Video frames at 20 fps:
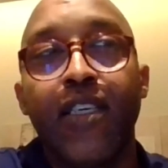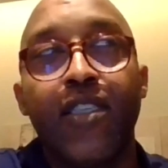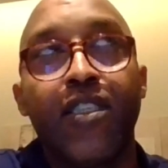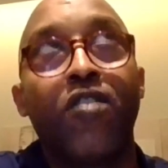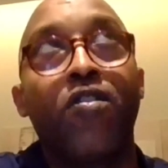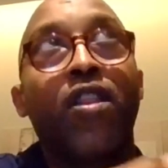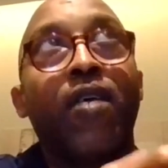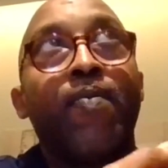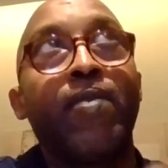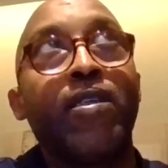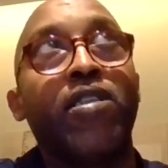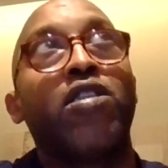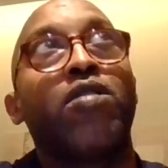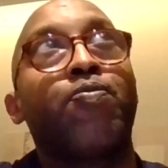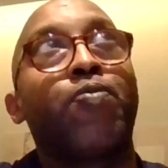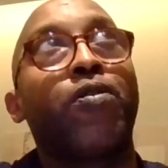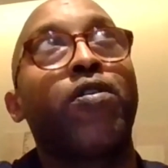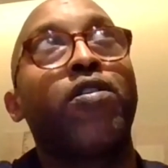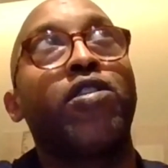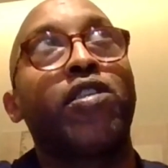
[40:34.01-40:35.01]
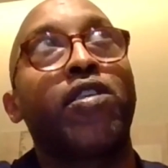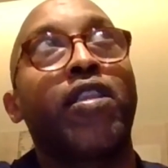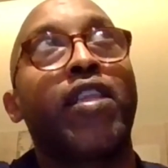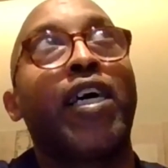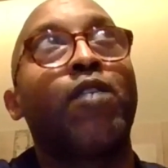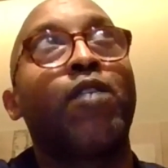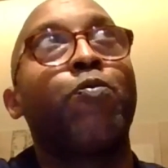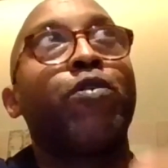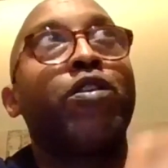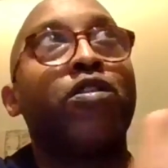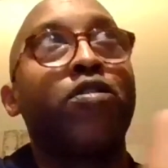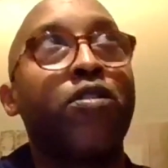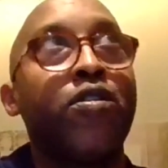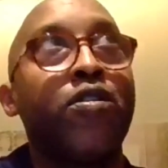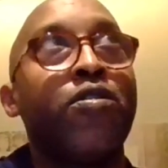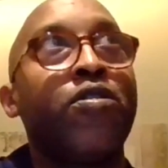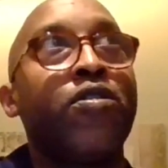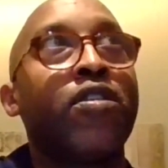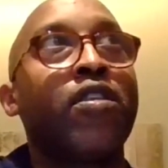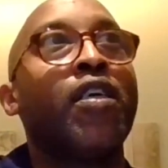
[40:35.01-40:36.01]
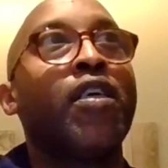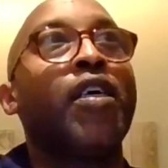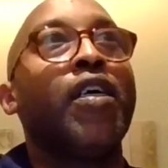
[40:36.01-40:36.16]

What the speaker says: So the business process that was used